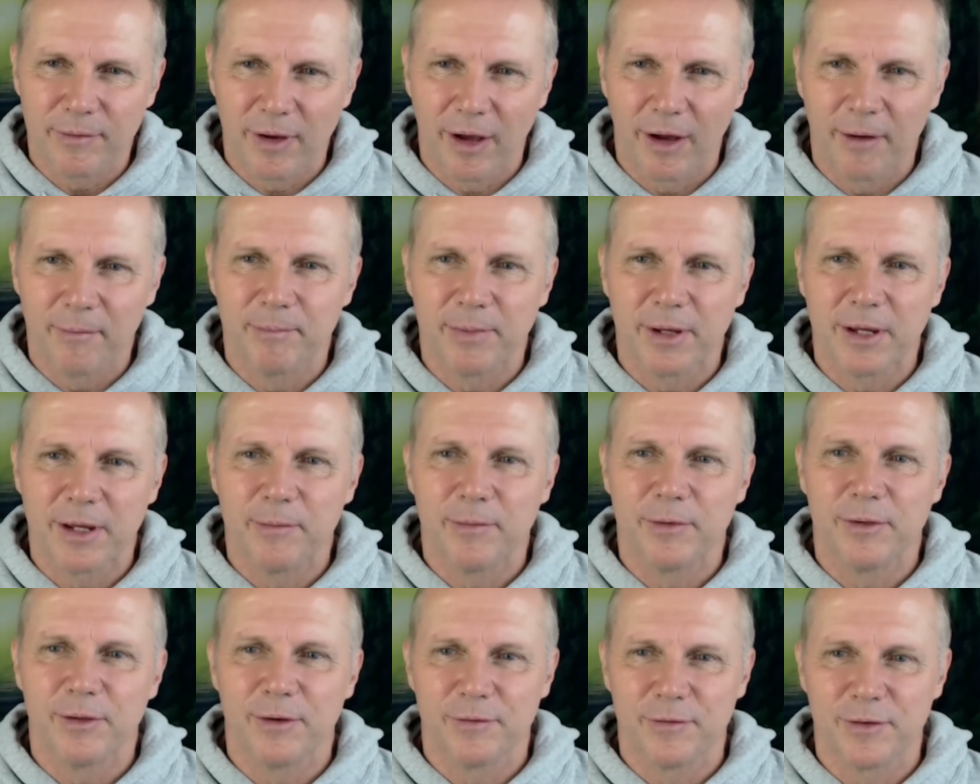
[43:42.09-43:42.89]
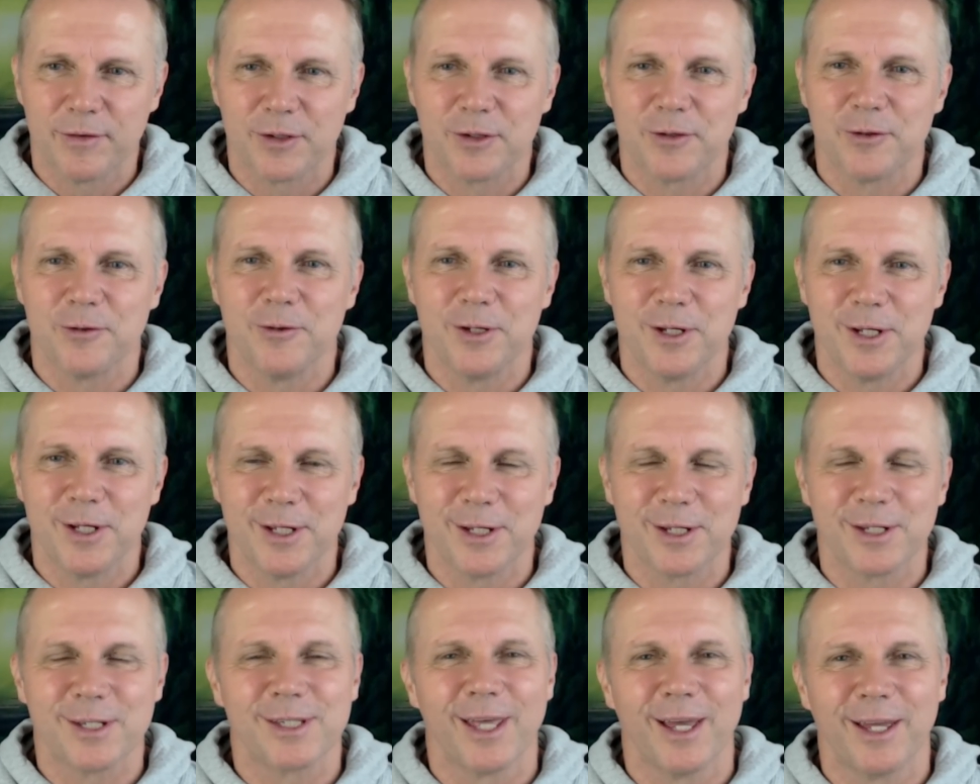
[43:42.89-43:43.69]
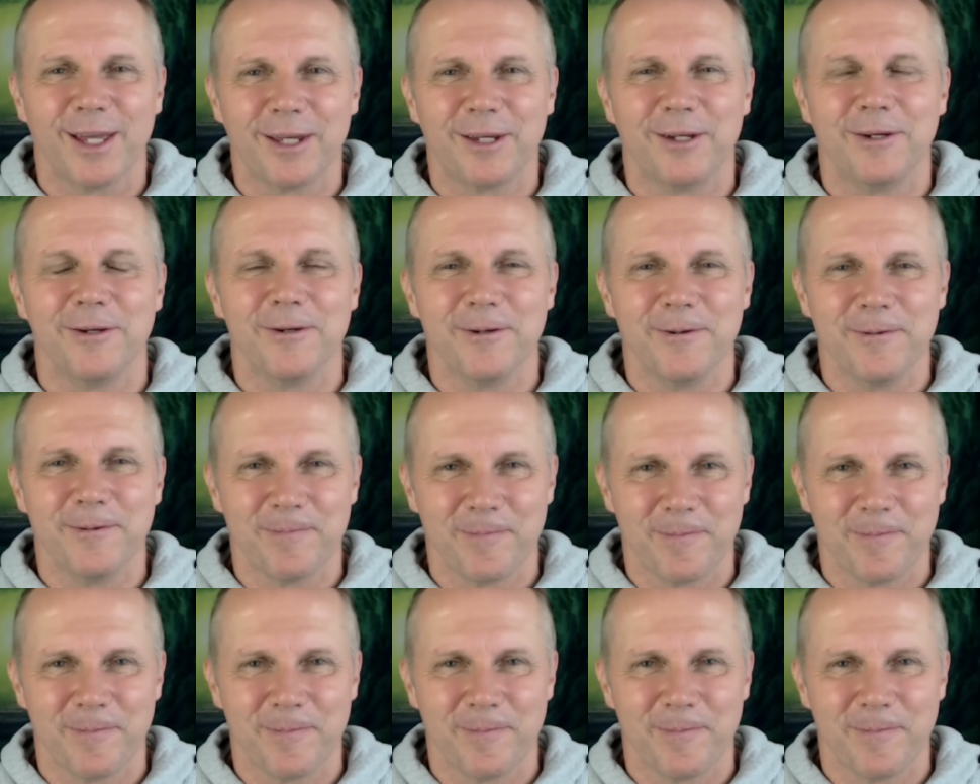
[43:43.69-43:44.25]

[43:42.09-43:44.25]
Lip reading: I've been with you for 2 years. Thank you.